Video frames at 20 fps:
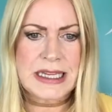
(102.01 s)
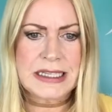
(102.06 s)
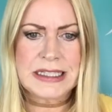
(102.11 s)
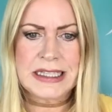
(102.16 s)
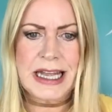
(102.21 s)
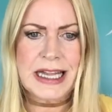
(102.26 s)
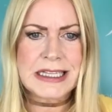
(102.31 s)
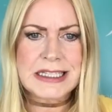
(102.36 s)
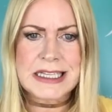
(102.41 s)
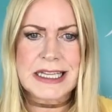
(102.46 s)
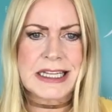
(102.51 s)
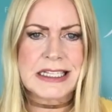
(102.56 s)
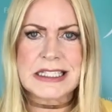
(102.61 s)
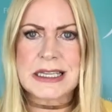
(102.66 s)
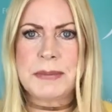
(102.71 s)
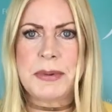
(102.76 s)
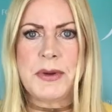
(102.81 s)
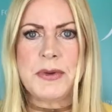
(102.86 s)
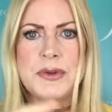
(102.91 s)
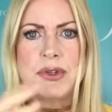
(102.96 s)
And that takes
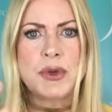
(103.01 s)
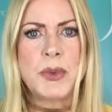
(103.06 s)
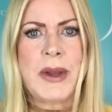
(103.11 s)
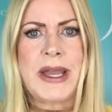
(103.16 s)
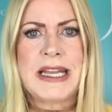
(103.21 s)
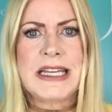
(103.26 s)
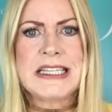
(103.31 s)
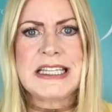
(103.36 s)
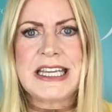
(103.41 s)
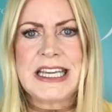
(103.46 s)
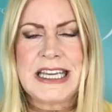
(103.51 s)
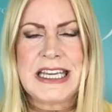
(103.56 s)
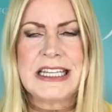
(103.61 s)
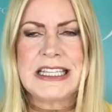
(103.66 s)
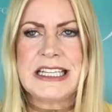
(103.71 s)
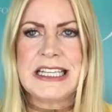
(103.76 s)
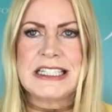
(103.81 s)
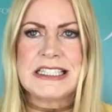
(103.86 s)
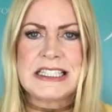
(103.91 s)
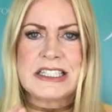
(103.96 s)
about 28
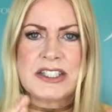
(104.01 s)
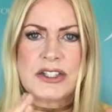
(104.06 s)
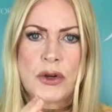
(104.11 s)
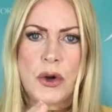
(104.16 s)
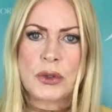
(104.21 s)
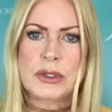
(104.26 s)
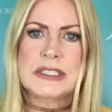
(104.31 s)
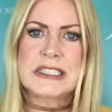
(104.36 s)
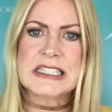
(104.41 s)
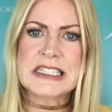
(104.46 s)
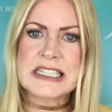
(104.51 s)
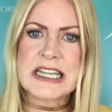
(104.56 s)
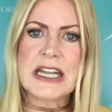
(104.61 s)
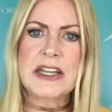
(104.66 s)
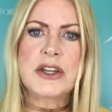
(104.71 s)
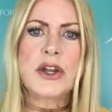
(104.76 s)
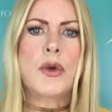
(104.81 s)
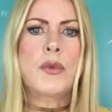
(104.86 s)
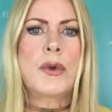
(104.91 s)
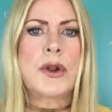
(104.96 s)
days. It's called the skin
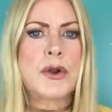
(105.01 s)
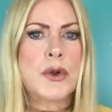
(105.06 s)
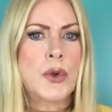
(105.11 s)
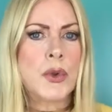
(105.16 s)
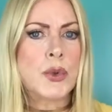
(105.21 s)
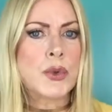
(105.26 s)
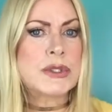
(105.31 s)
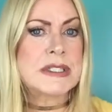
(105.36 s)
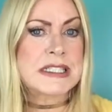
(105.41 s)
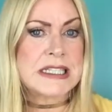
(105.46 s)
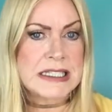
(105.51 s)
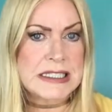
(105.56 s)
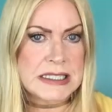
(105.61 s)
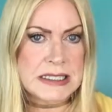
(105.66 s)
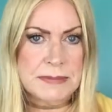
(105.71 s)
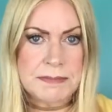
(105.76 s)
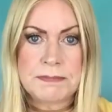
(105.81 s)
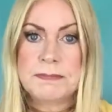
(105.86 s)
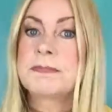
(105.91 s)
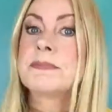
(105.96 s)
renewal
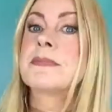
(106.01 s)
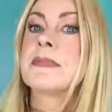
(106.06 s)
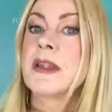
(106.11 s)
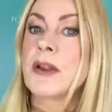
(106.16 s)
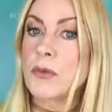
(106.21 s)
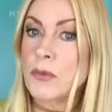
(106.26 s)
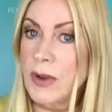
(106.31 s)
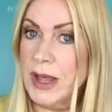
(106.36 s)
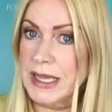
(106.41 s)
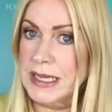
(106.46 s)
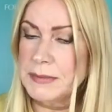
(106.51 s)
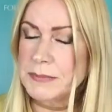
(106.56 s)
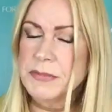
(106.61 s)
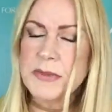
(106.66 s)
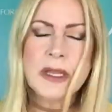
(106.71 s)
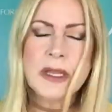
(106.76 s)
system, right?